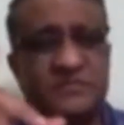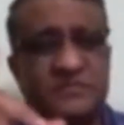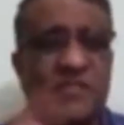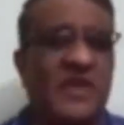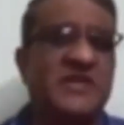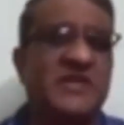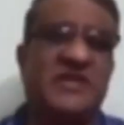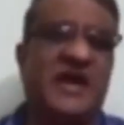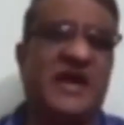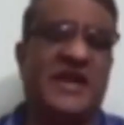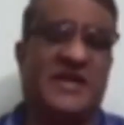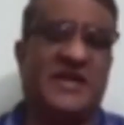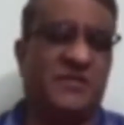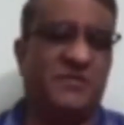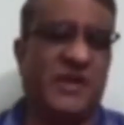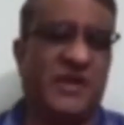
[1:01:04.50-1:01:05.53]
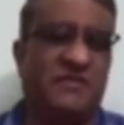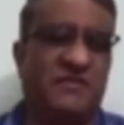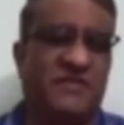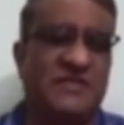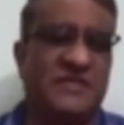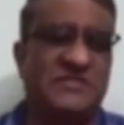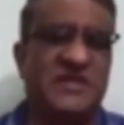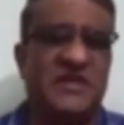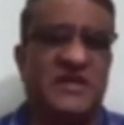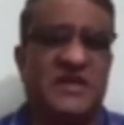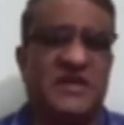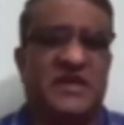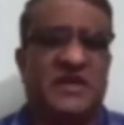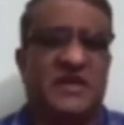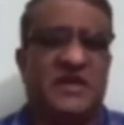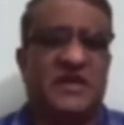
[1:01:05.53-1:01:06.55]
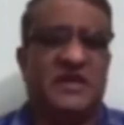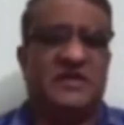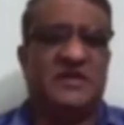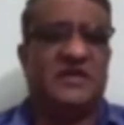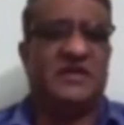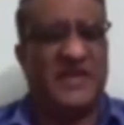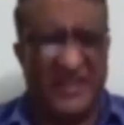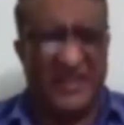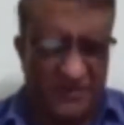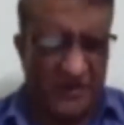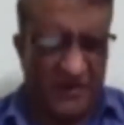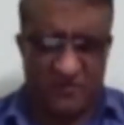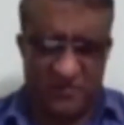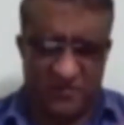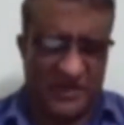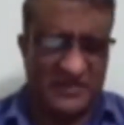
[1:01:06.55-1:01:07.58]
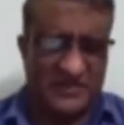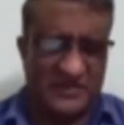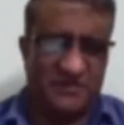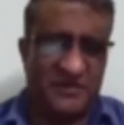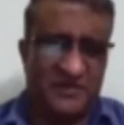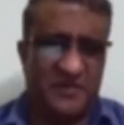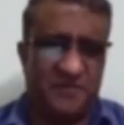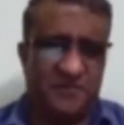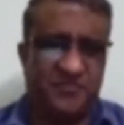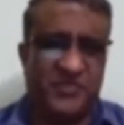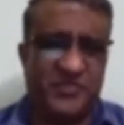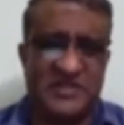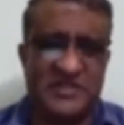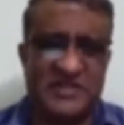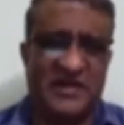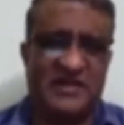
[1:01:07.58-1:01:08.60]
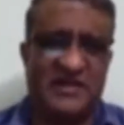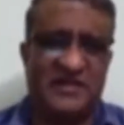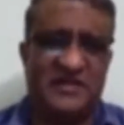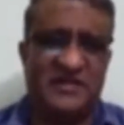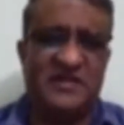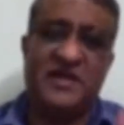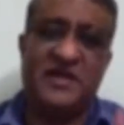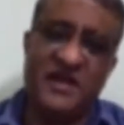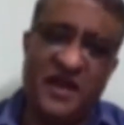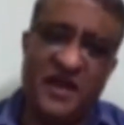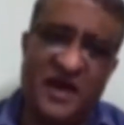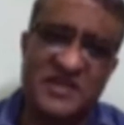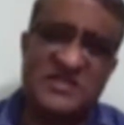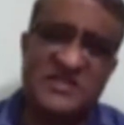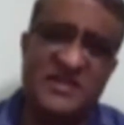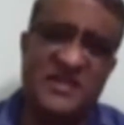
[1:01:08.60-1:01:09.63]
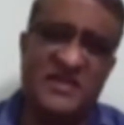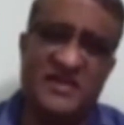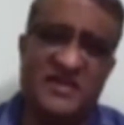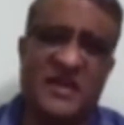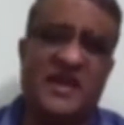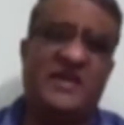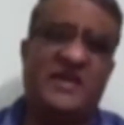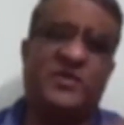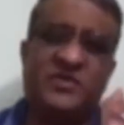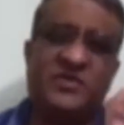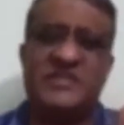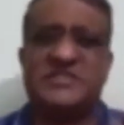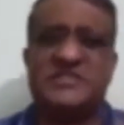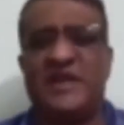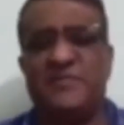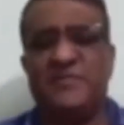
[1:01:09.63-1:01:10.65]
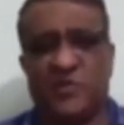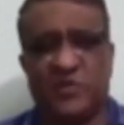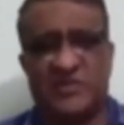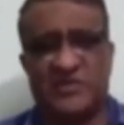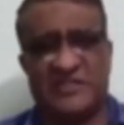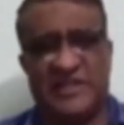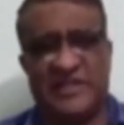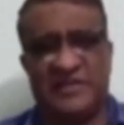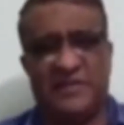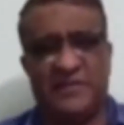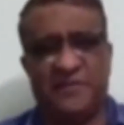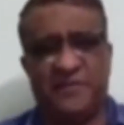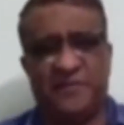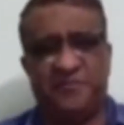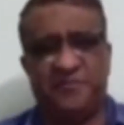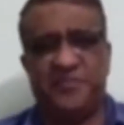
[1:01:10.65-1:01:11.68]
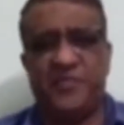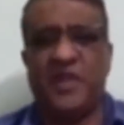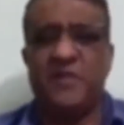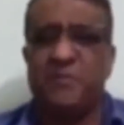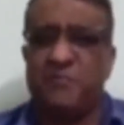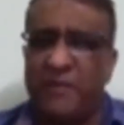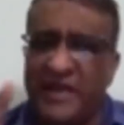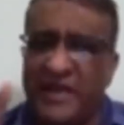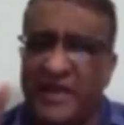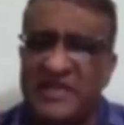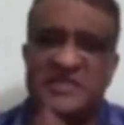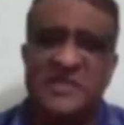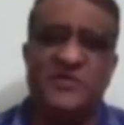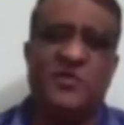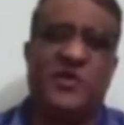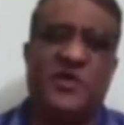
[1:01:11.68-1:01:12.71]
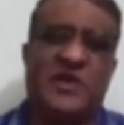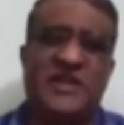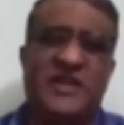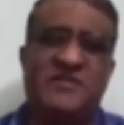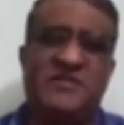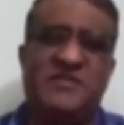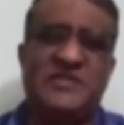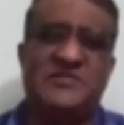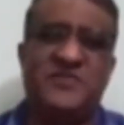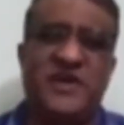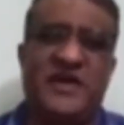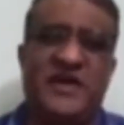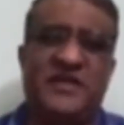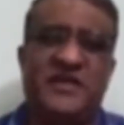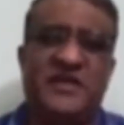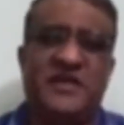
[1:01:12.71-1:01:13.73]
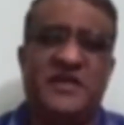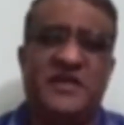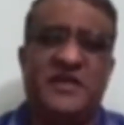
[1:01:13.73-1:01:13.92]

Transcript: she had a complaining face. Oh, yes, madam. What is that, madam? Sir, last year I took the same course, sir. My CO attainments were